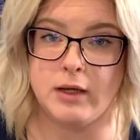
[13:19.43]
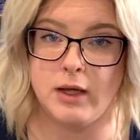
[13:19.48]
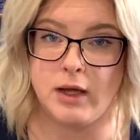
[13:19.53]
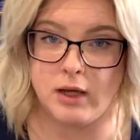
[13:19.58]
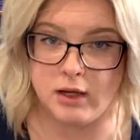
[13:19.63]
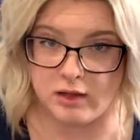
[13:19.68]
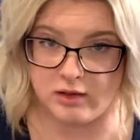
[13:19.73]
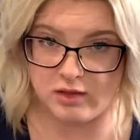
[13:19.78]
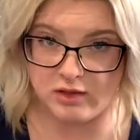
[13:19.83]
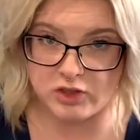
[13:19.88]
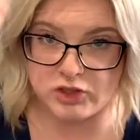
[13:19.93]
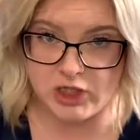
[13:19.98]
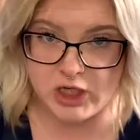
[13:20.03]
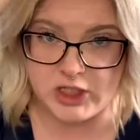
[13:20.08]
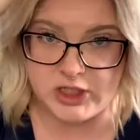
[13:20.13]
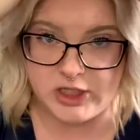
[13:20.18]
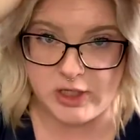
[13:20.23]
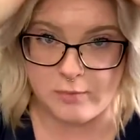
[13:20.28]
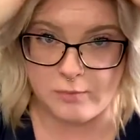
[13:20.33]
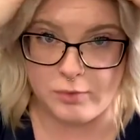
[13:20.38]
Because the dry
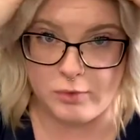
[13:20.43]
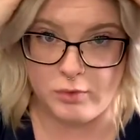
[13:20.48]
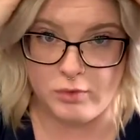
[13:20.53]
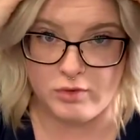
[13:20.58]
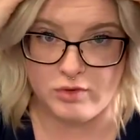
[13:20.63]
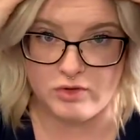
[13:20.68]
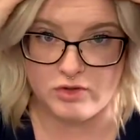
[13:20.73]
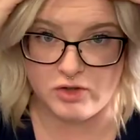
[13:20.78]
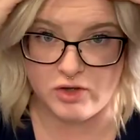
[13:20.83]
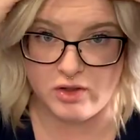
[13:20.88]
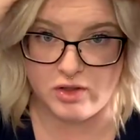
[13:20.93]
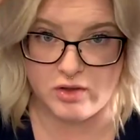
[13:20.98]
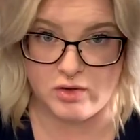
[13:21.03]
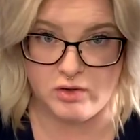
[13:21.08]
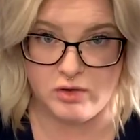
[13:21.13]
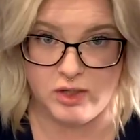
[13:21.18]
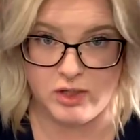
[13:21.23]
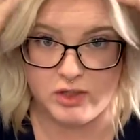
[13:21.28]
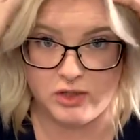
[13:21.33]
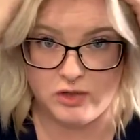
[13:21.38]
shampoo is just
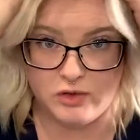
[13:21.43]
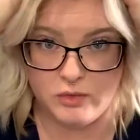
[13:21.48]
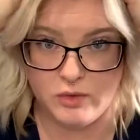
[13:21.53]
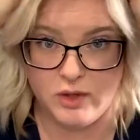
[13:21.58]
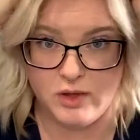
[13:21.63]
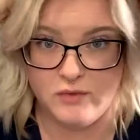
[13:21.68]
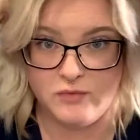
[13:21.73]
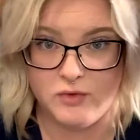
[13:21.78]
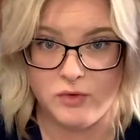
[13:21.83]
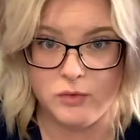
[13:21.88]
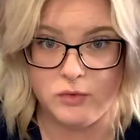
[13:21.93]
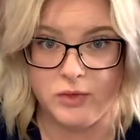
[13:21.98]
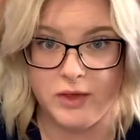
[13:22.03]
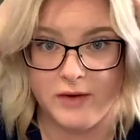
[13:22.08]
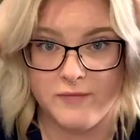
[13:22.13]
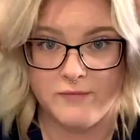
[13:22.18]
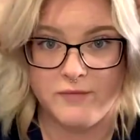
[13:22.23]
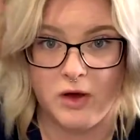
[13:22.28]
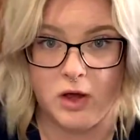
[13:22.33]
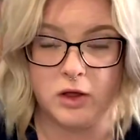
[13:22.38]
going to give you
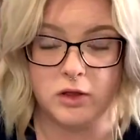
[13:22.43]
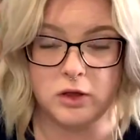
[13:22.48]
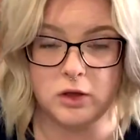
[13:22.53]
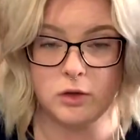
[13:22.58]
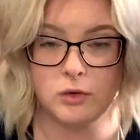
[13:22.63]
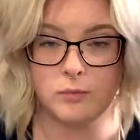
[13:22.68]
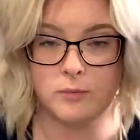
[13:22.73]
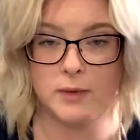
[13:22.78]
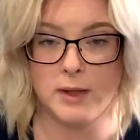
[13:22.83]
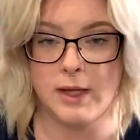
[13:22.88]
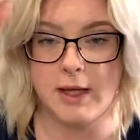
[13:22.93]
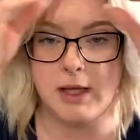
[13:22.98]
that volume